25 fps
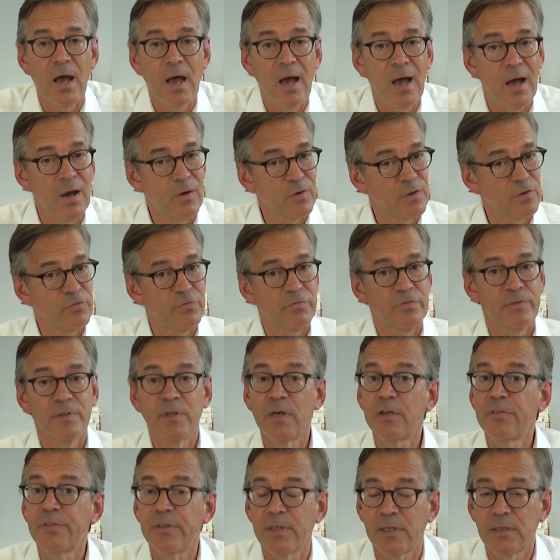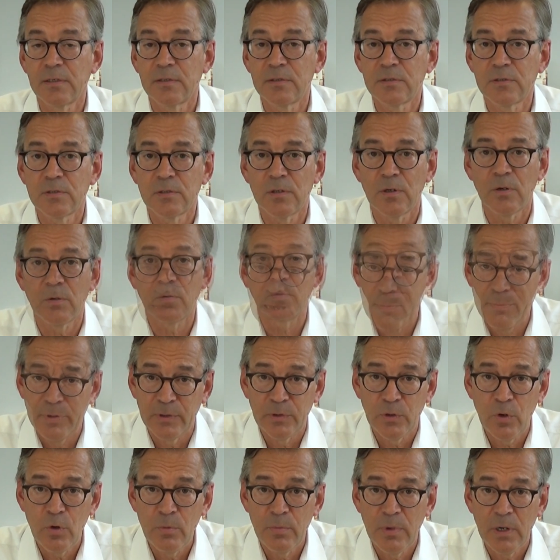out of nothing. So
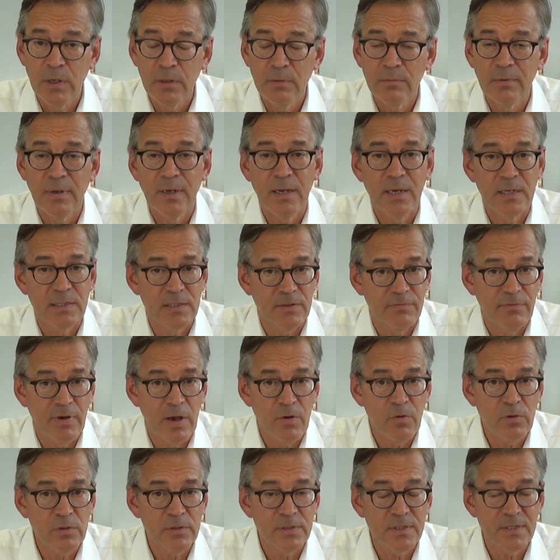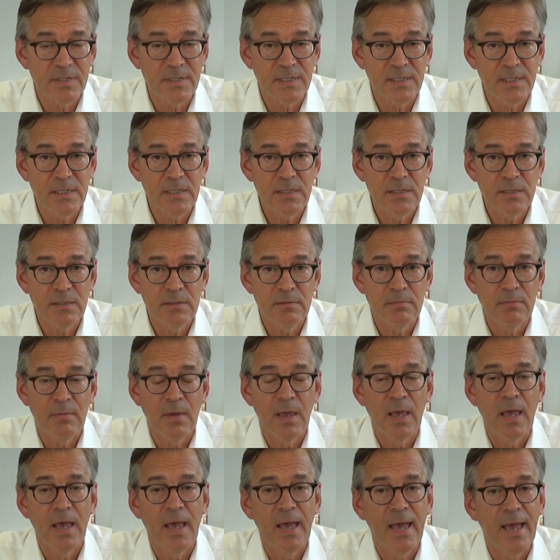papilloma, as a viral disease,
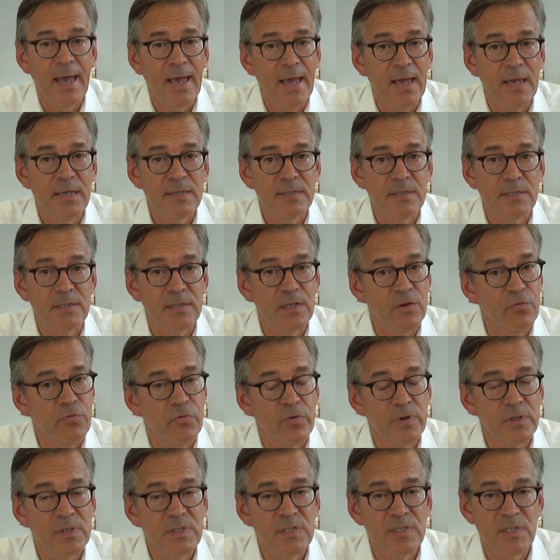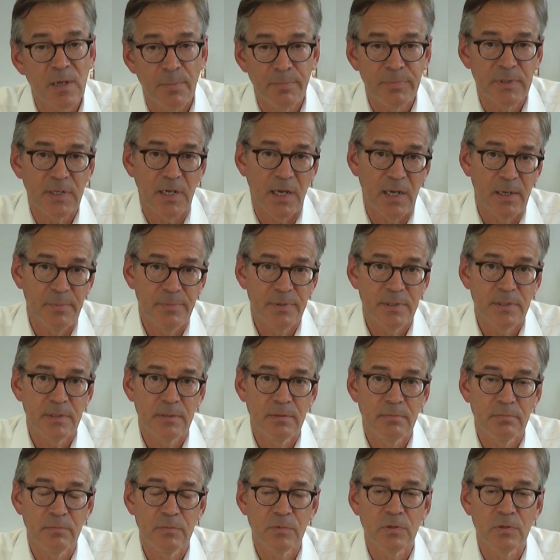has different subtypes.